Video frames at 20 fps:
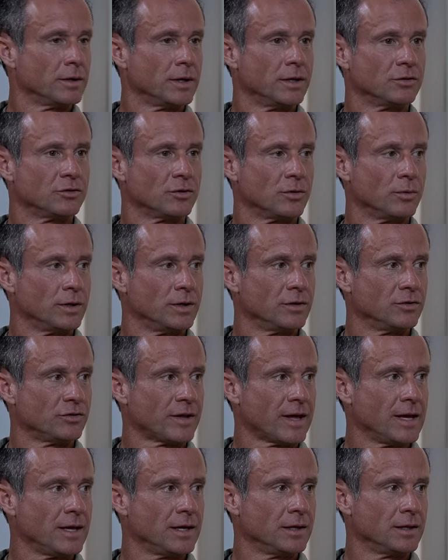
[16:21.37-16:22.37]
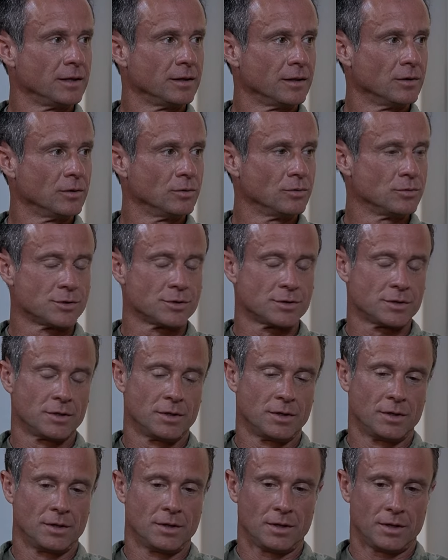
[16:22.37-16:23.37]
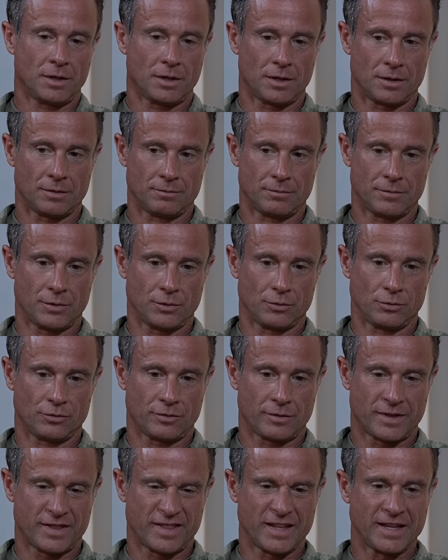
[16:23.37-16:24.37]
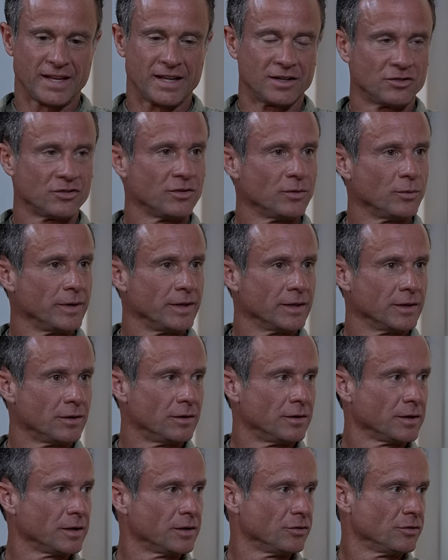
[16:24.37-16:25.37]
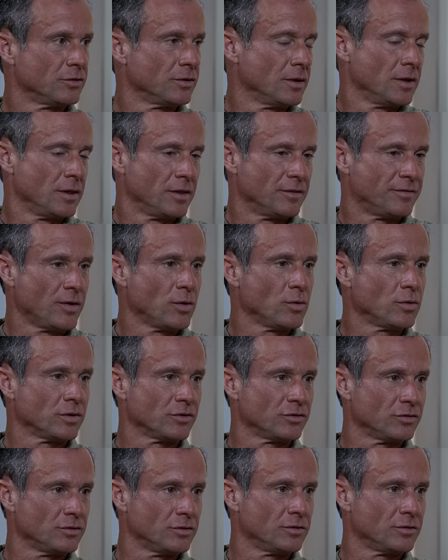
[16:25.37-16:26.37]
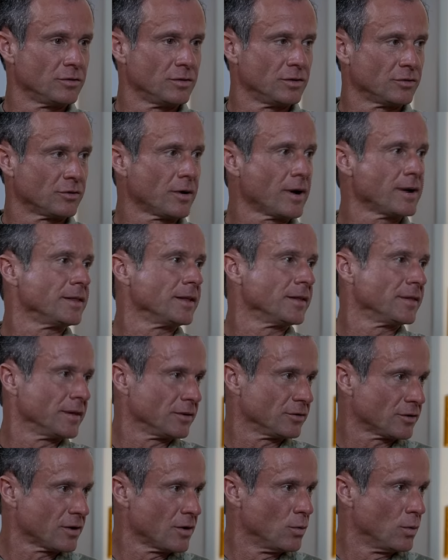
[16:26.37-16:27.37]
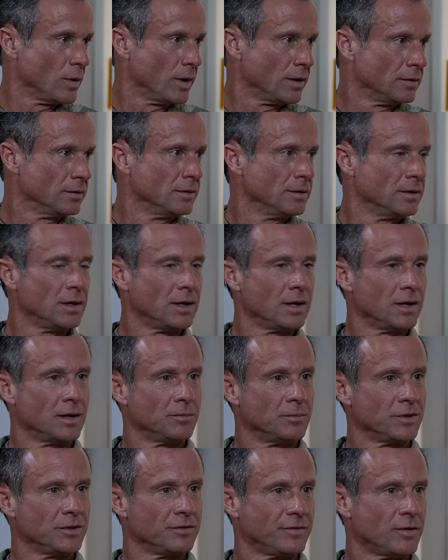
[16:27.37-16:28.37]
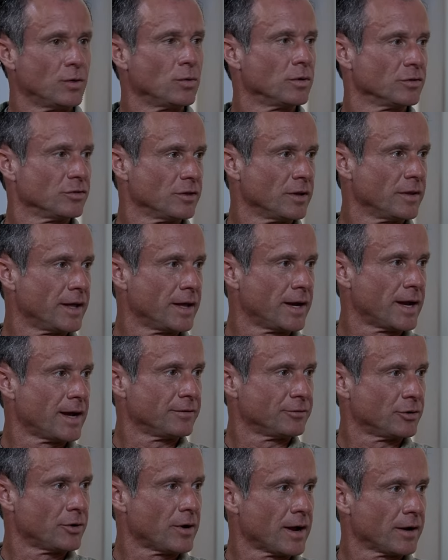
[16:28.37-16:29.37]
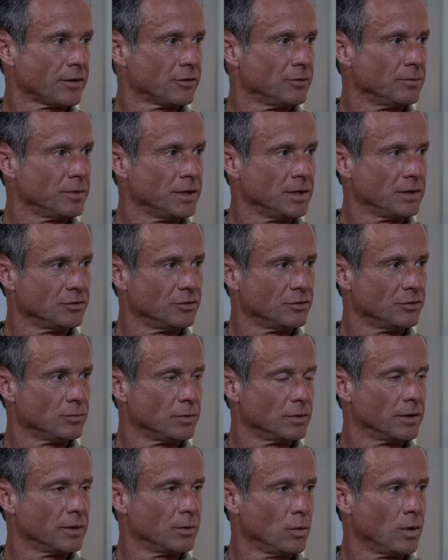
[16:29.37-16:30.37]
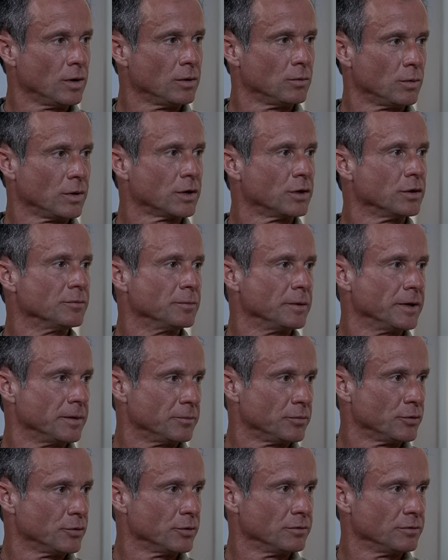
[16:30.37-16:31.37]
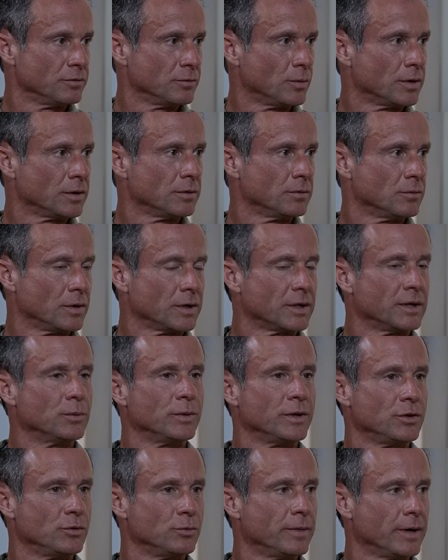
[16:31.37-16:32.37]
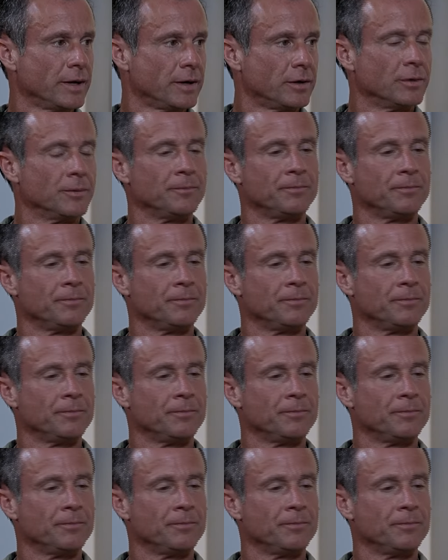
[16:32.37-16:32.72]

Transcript: And so it is taking those things that we learned, because the focus, it's great that things go well, but the focus on that after action piece is really what could have been improved, what can we do better.